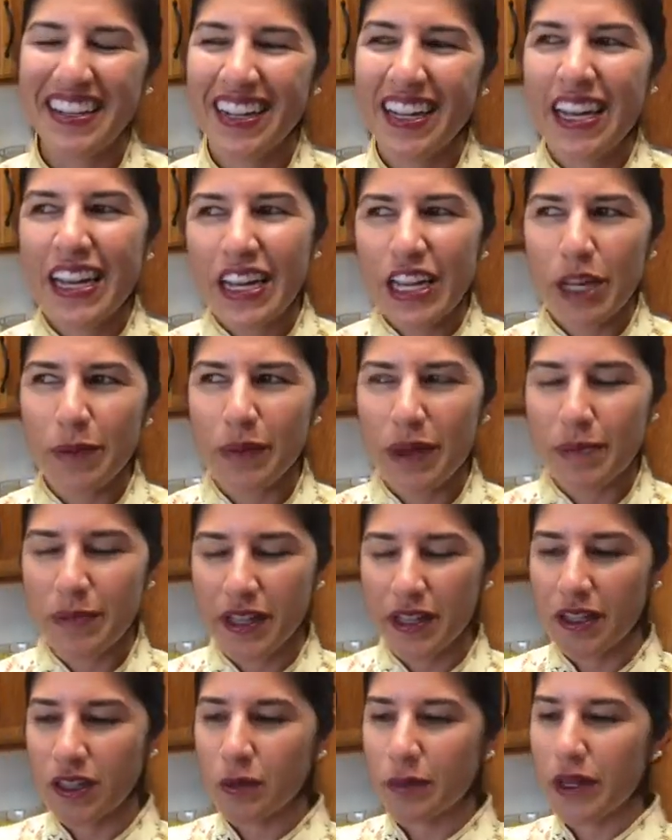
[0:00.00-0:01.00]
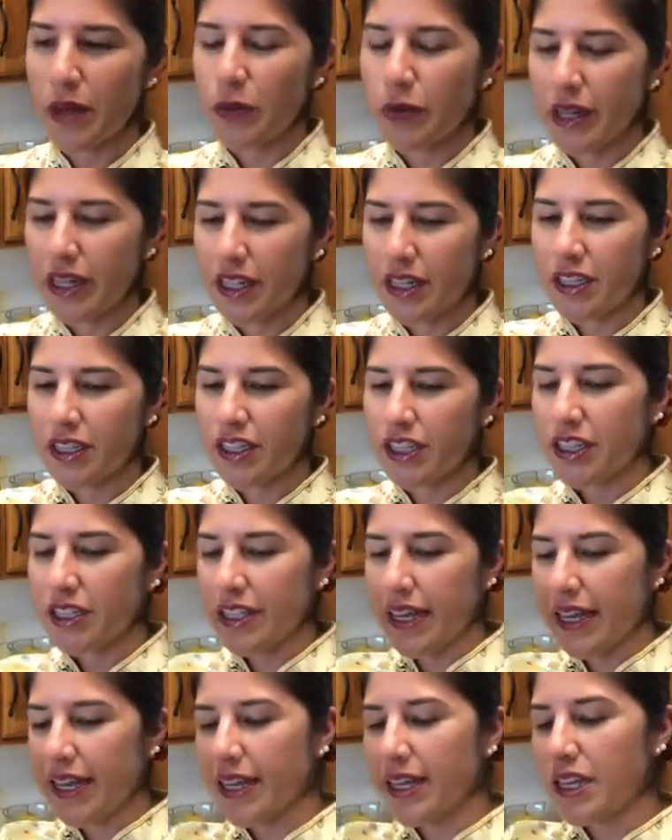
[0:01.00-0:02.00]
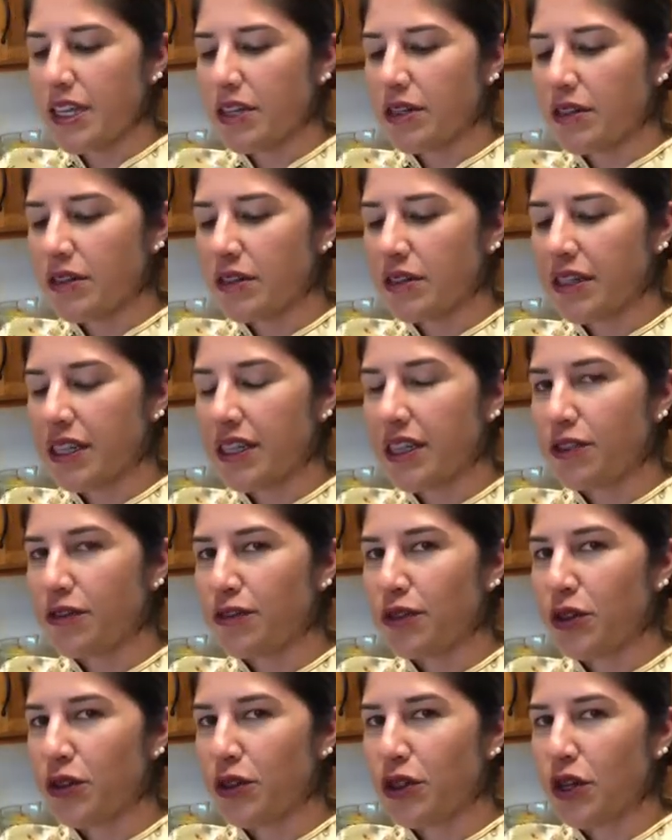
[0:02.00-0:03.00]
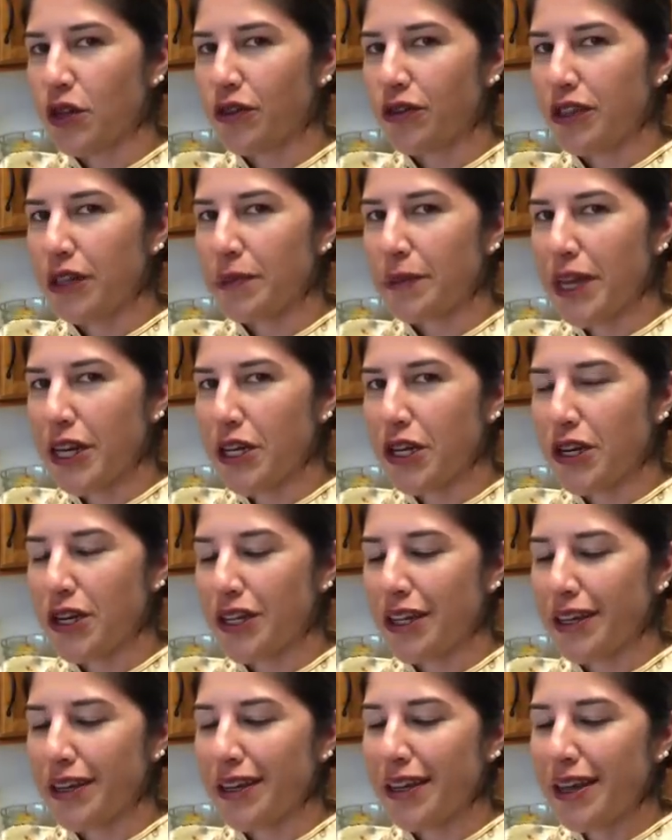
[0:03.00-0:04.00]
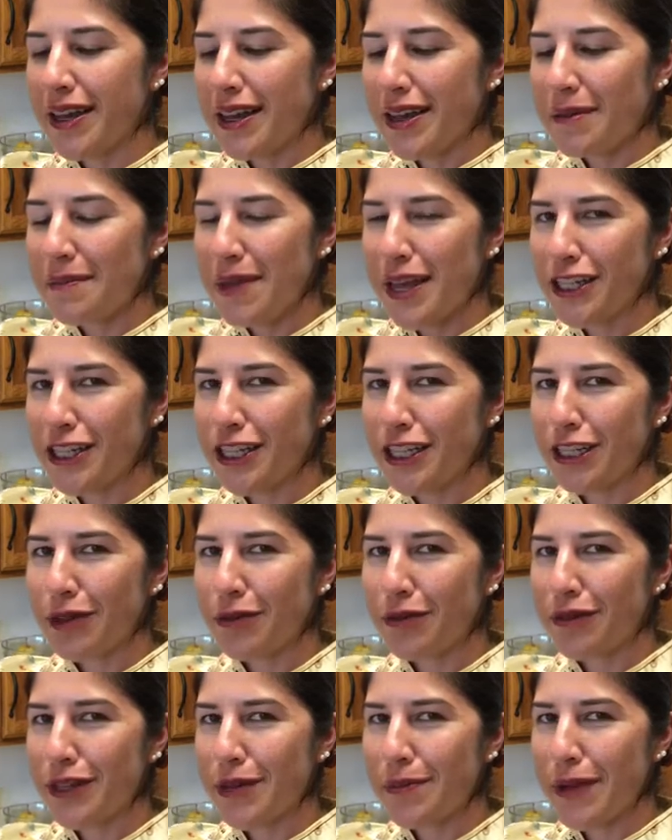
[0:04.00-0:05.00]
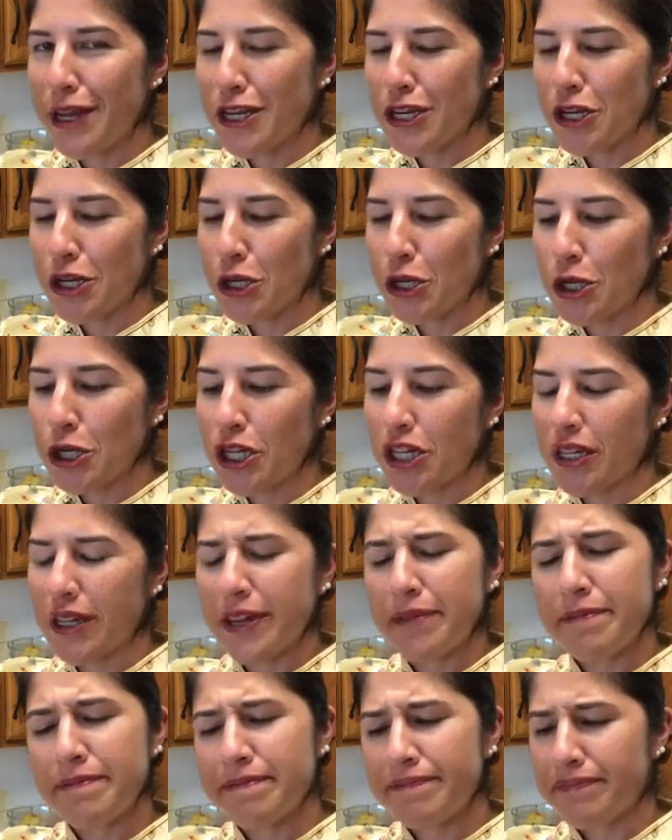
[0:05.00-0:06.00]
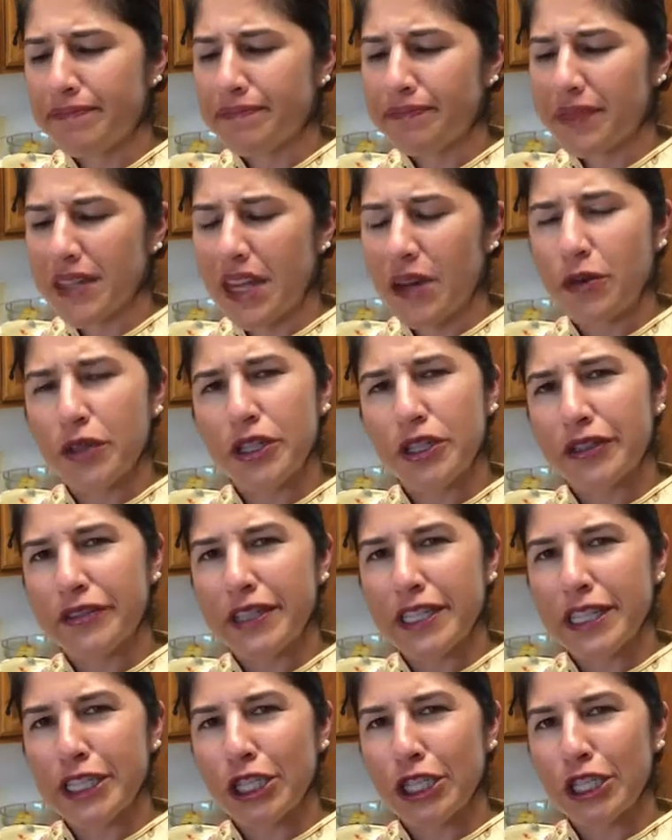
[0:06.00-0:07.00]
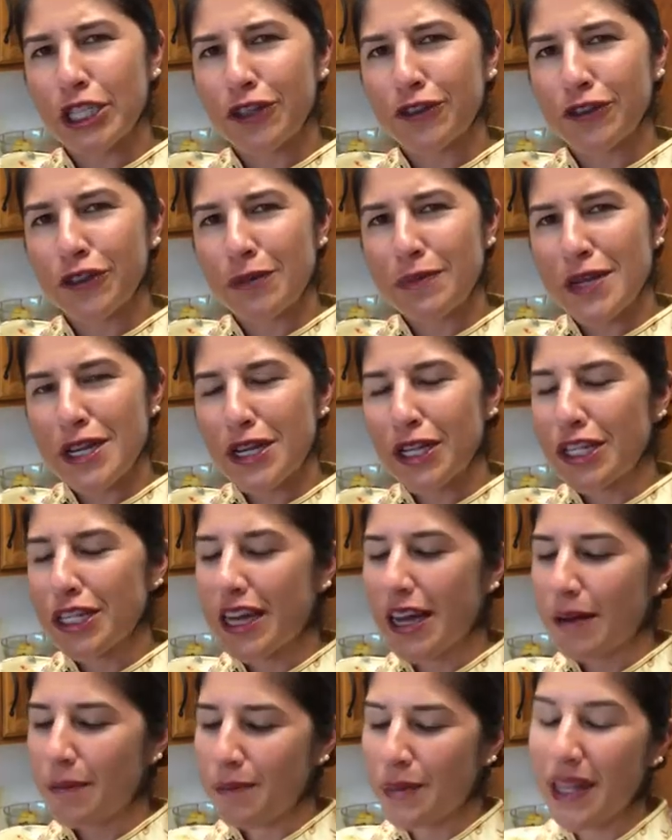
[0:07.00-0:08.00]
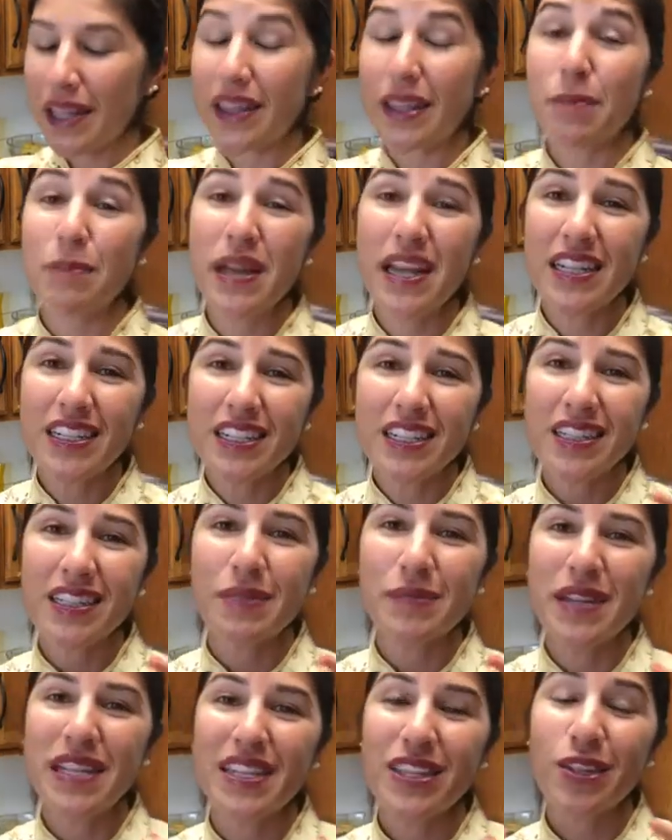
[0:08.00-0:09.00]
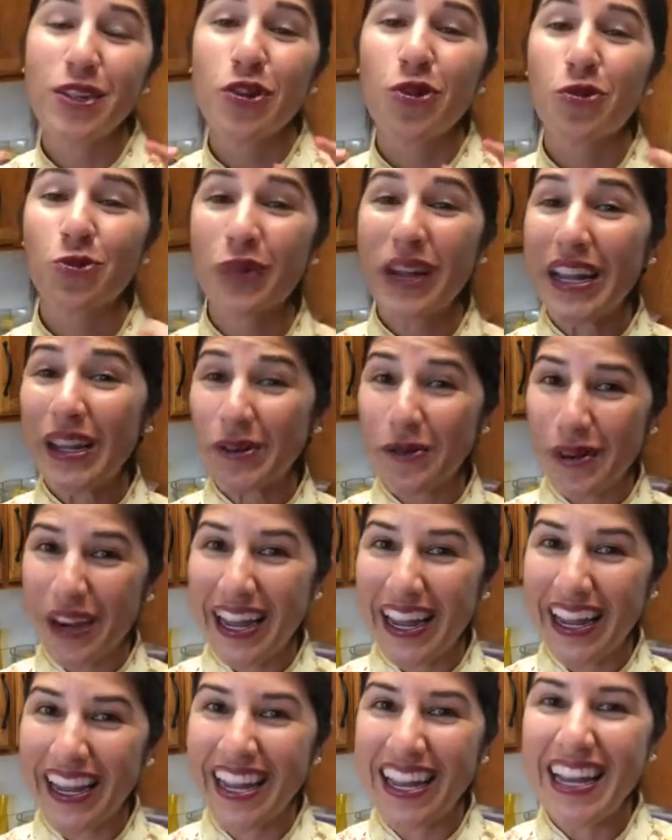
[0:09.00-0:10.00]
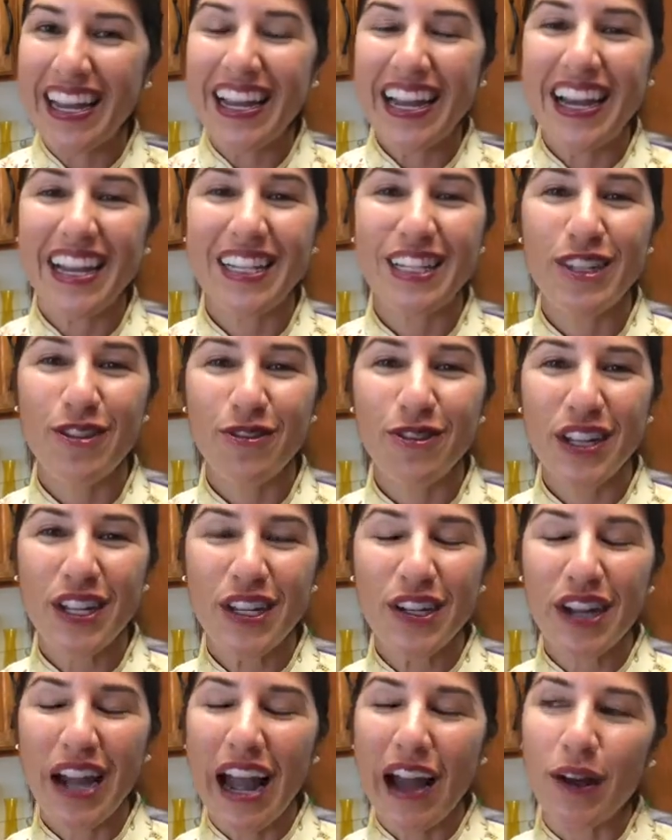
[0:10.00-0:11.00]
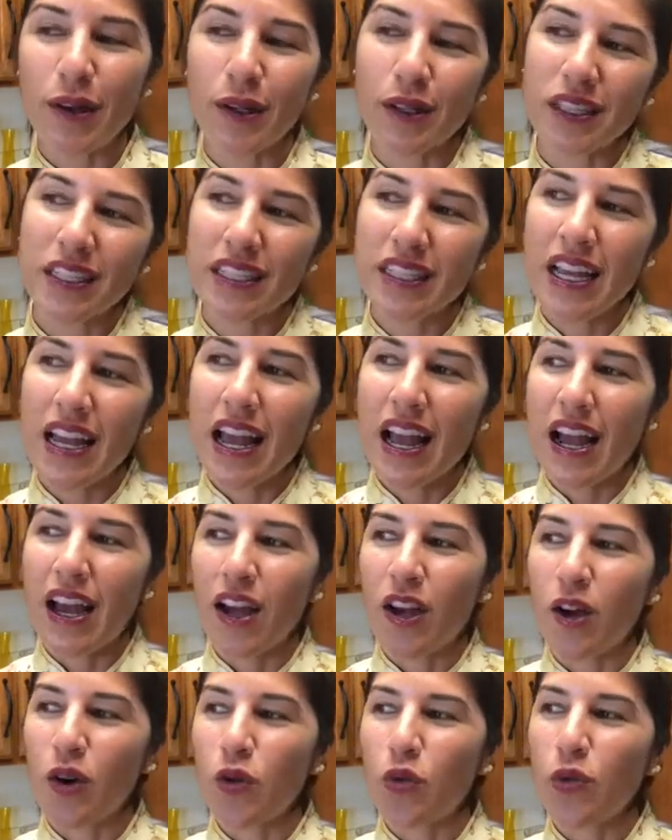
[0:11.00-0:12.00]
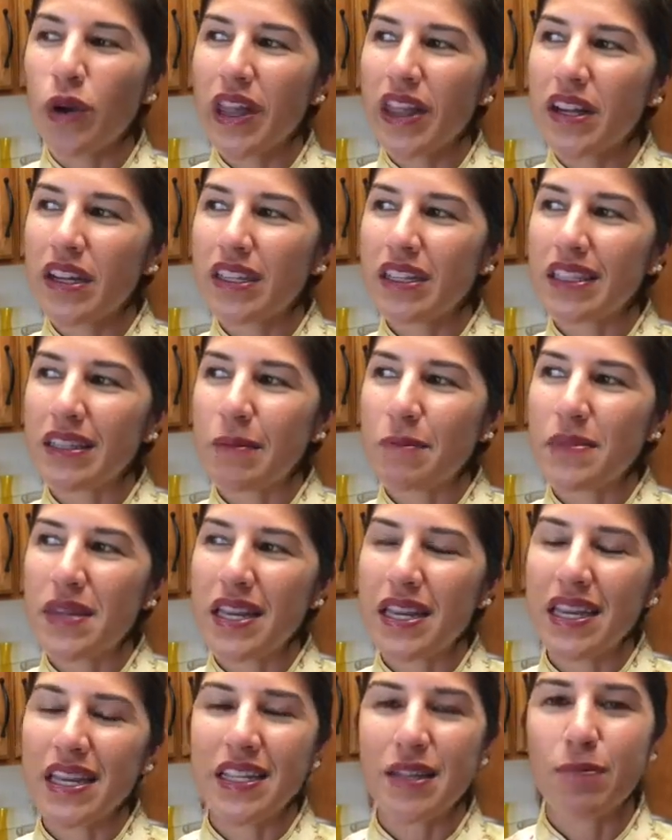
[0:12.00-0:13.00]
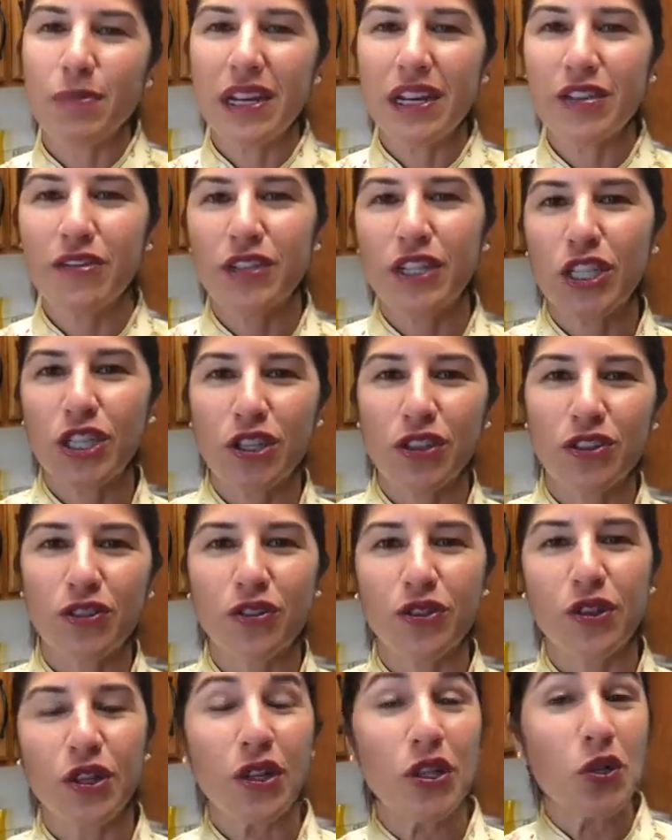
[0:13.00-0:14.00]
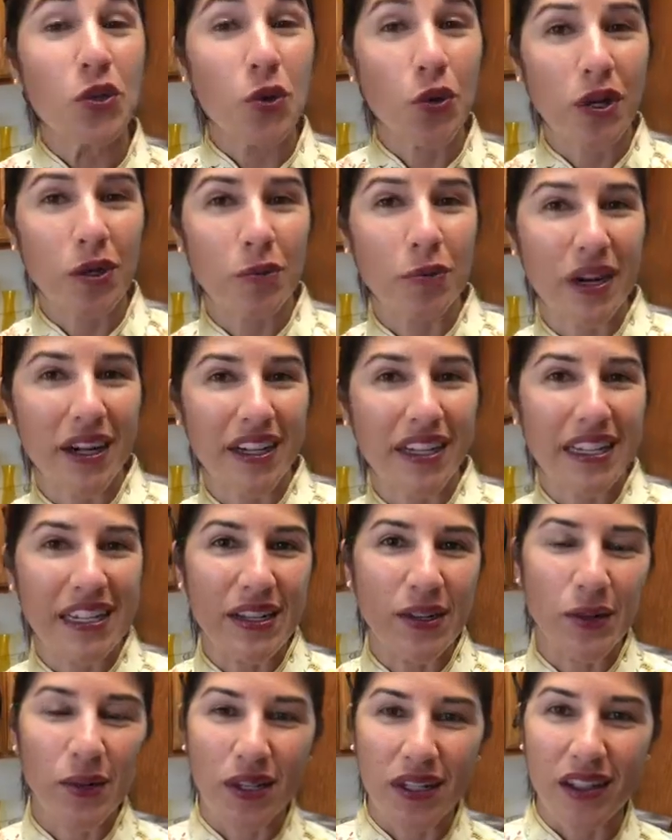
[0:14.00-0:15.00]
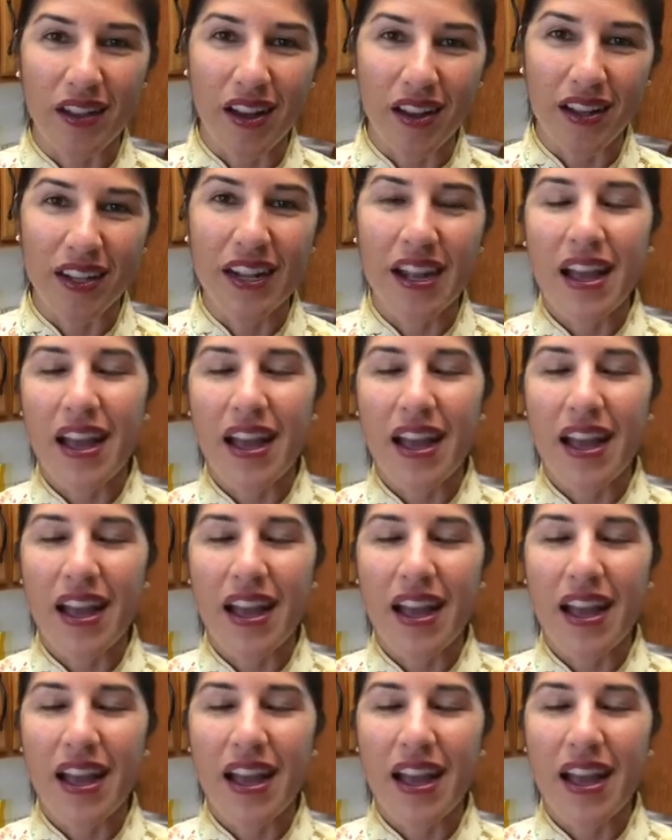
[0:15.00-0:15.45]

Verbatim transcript: it might be a little bit weird. You're like, you know, got the food over the menu or the pendulum for the menu and you're like, hmm, I wonder if this is good for me or not. But the pendulum is a great way uh, to figure out uh, whether something is beneficial for your body or not.